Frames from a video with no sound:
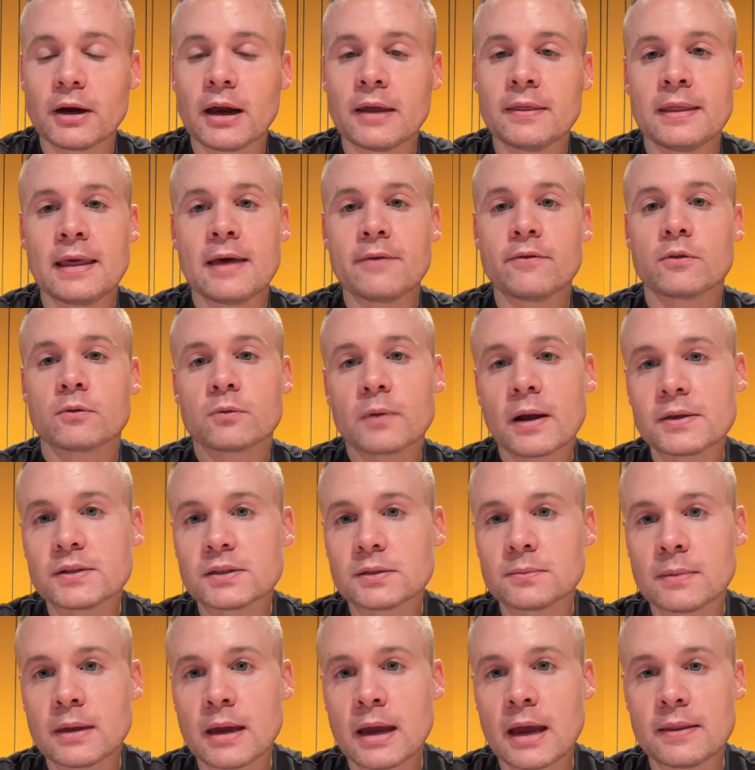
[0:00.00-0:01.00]
and they have a
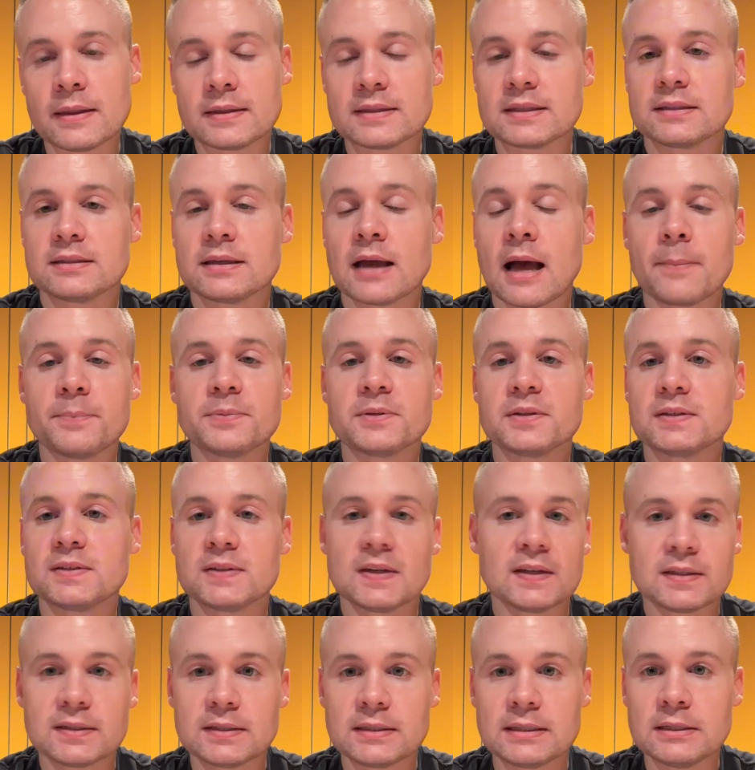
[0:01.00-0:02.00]
resume that's a top
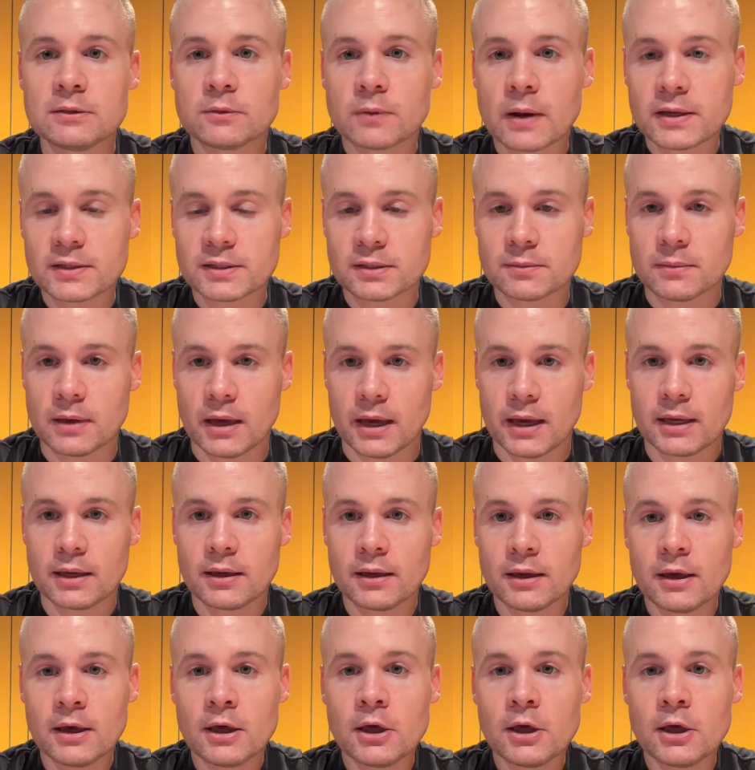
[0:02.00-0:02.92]
60 resume.